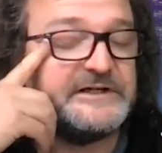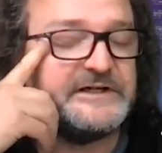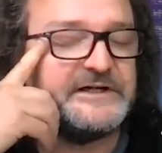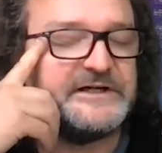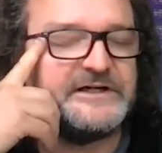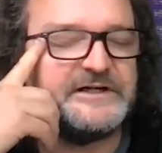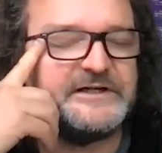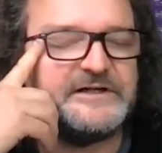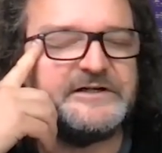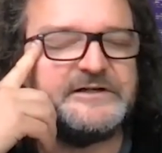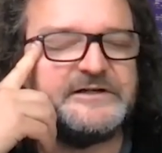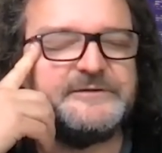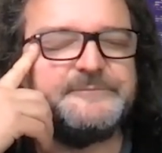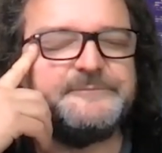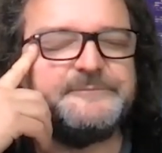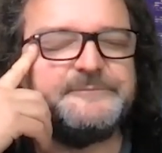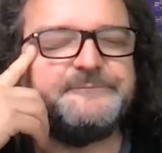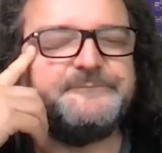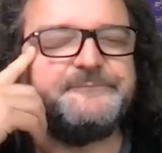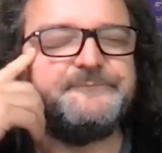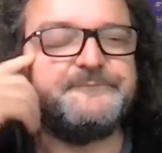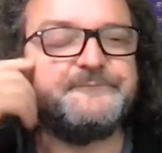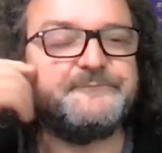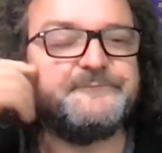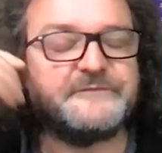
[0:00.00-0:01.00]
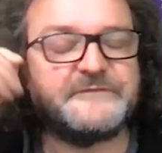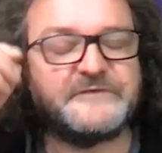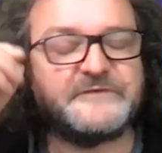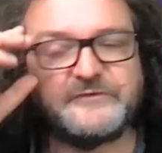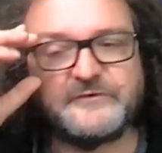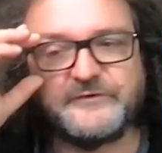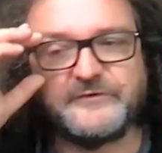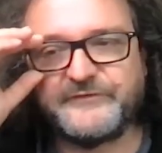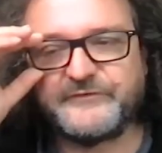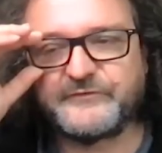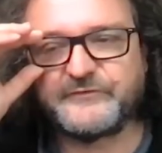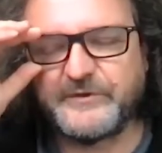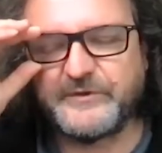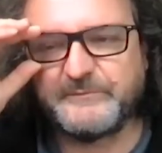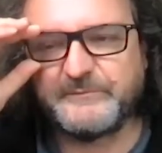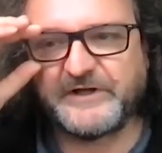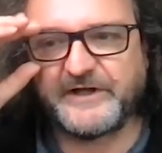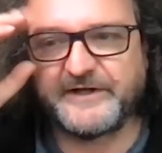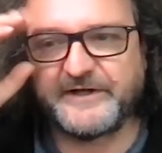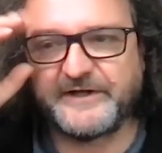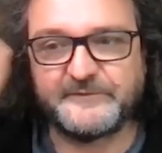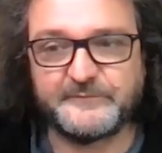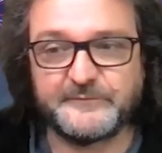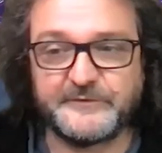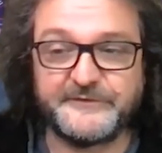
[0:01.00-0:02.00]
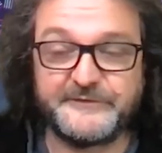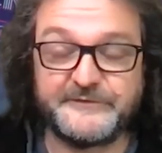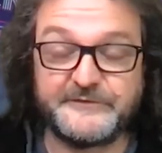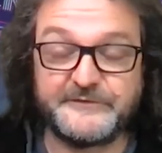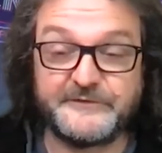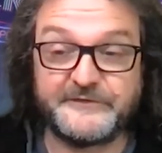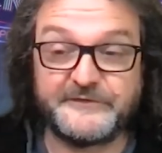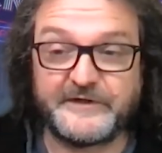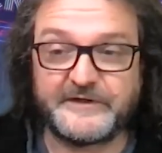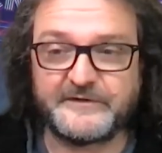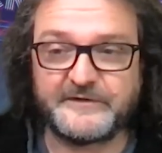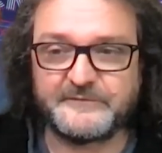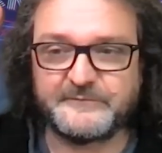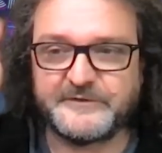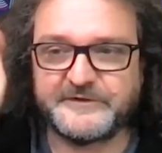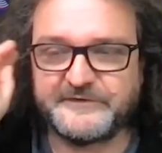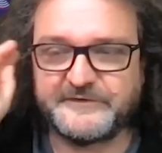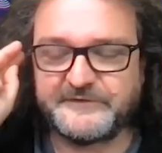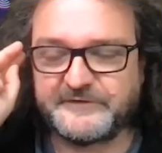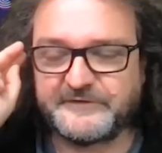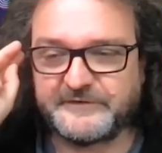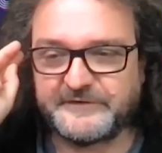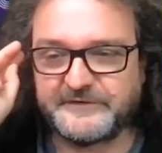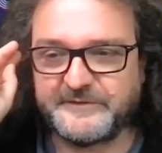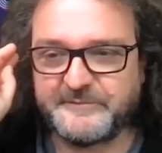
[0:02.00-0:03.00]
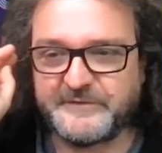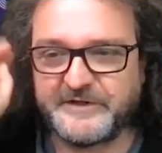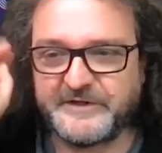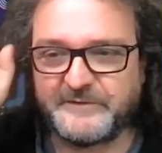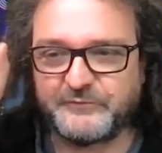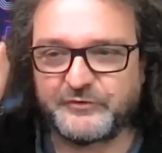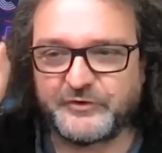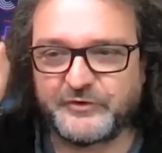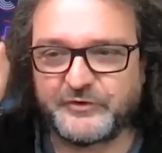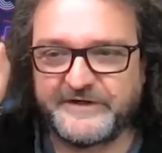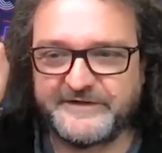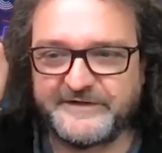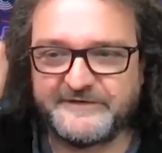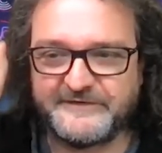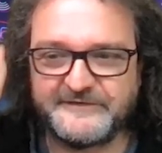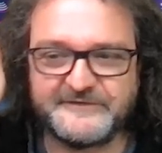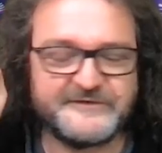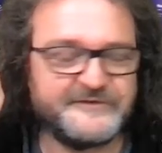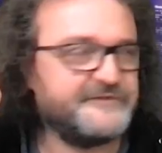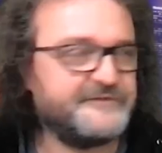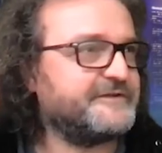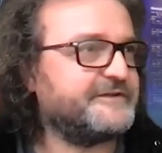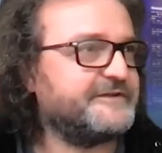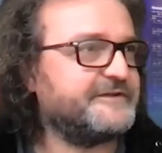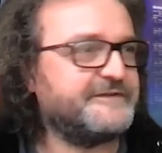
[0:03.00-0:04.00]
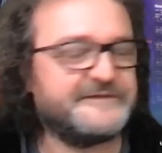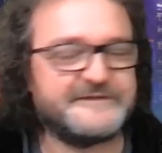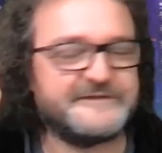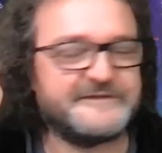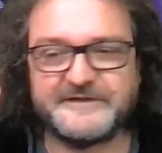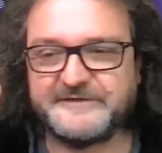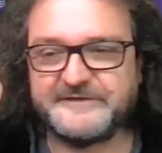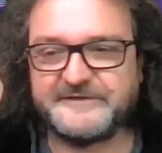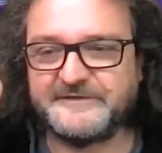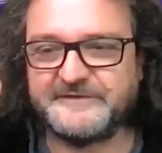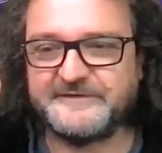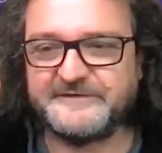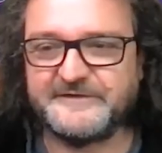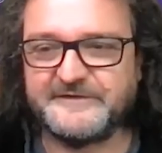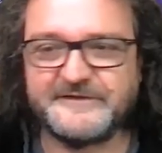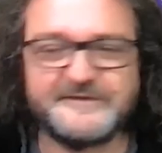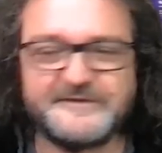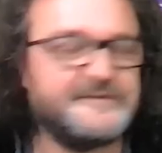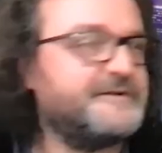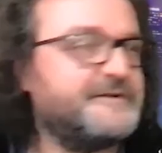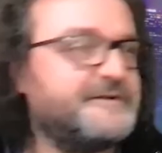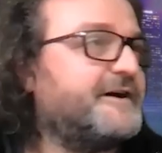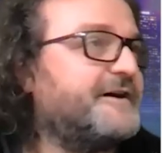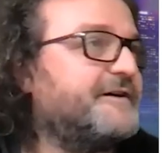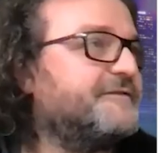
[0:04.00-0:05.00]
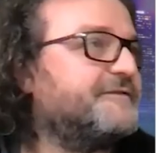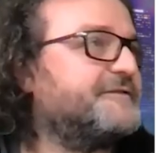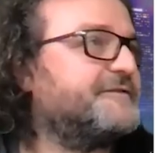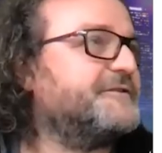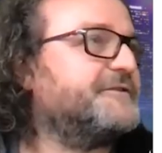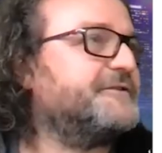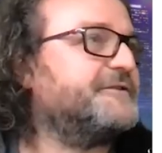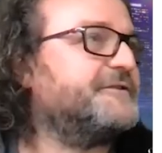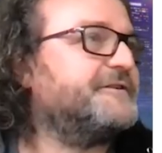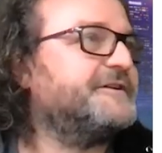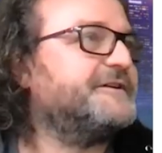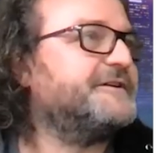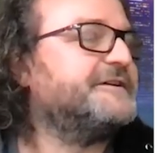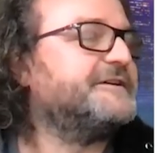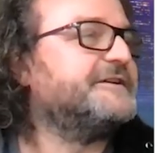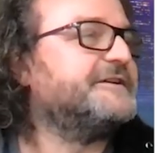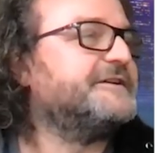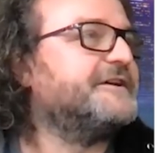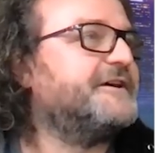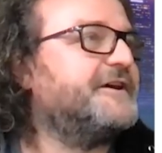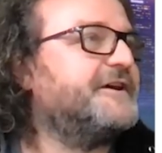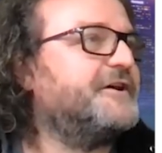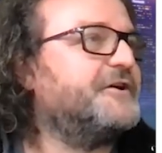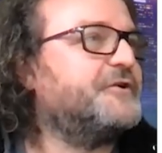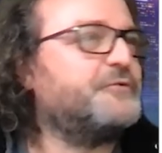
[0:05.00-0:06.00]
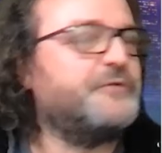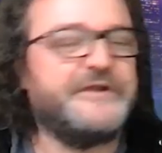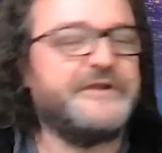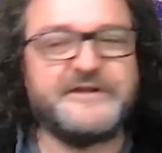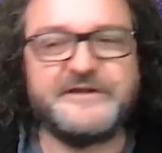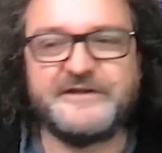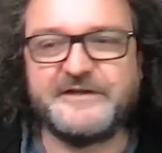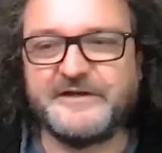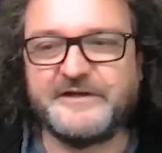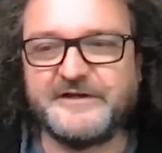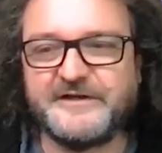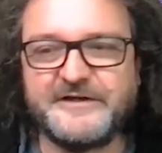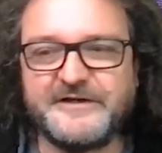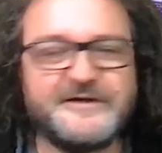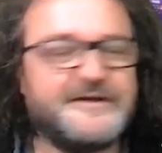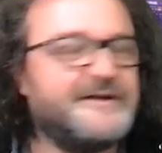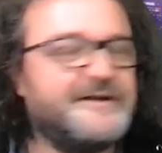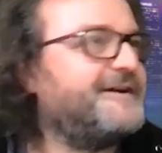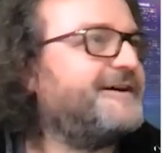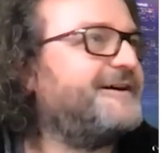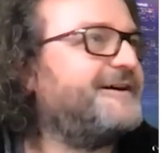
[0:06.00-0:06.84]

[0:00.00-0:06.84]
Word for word: Um, so Streamlight was the second one. Sorry, my brain just restarted uh, after a quick uh,